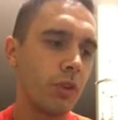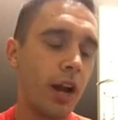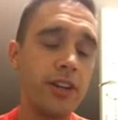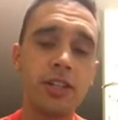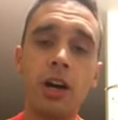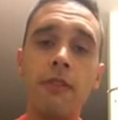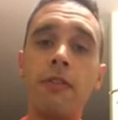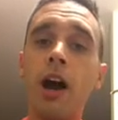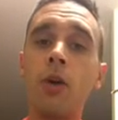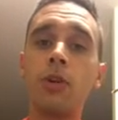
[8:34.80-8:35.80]
I just caught
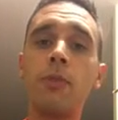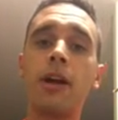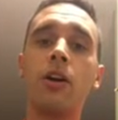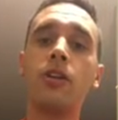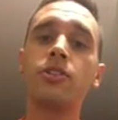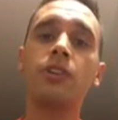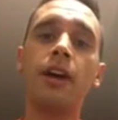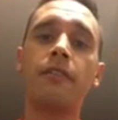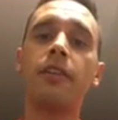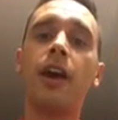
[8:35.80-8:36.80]
fire with my culture
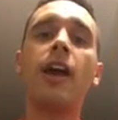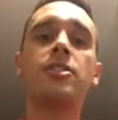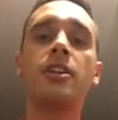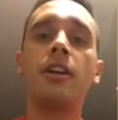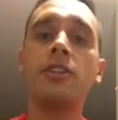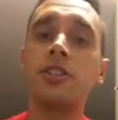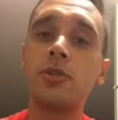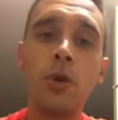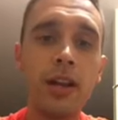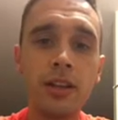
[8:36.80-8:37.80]
after that. I started
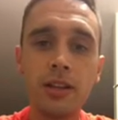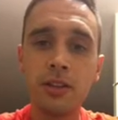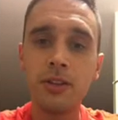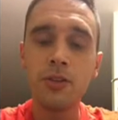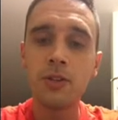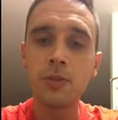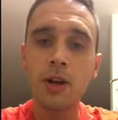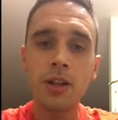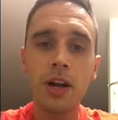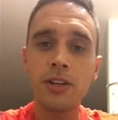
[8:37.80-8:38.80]
doing
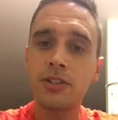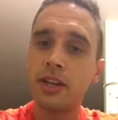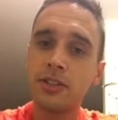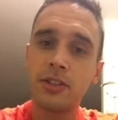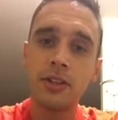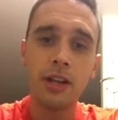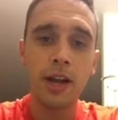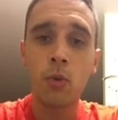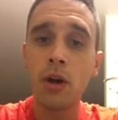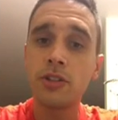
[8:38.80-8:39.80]
sweat lodges
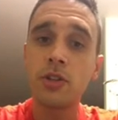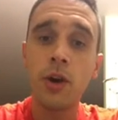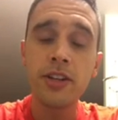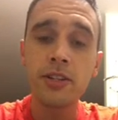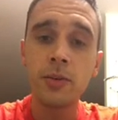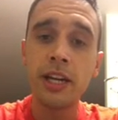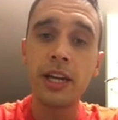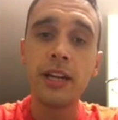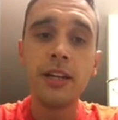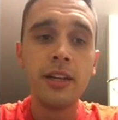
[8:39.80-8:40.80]
like once, twice a
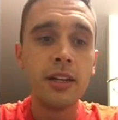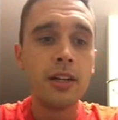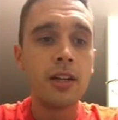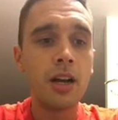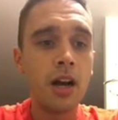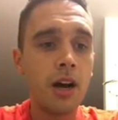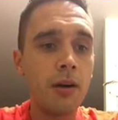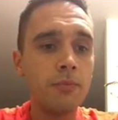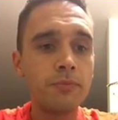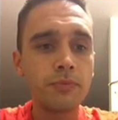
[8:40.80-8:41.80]
week.
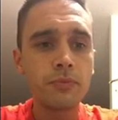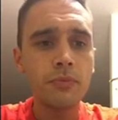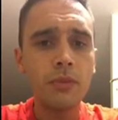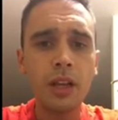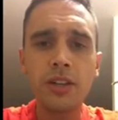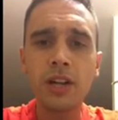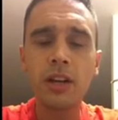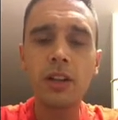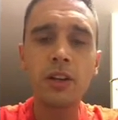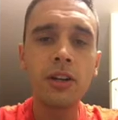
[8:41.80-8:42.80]
I
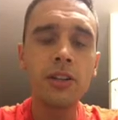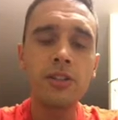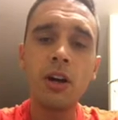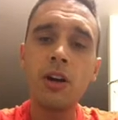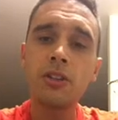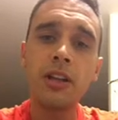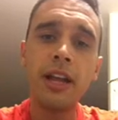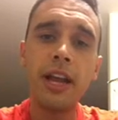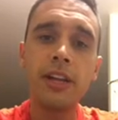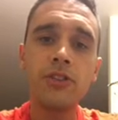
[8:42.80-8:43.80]
started learning the songs on
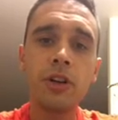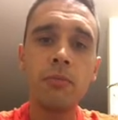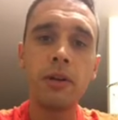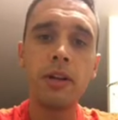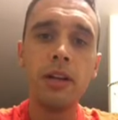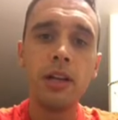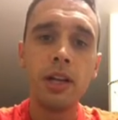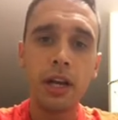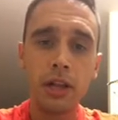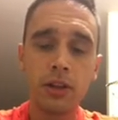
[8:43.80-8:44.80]
the hand drum and
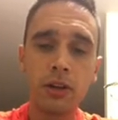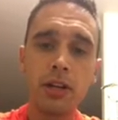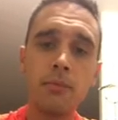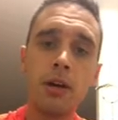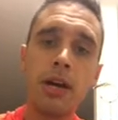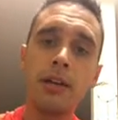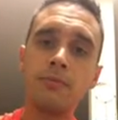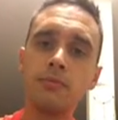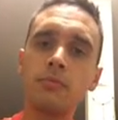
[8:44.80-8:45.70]
learning my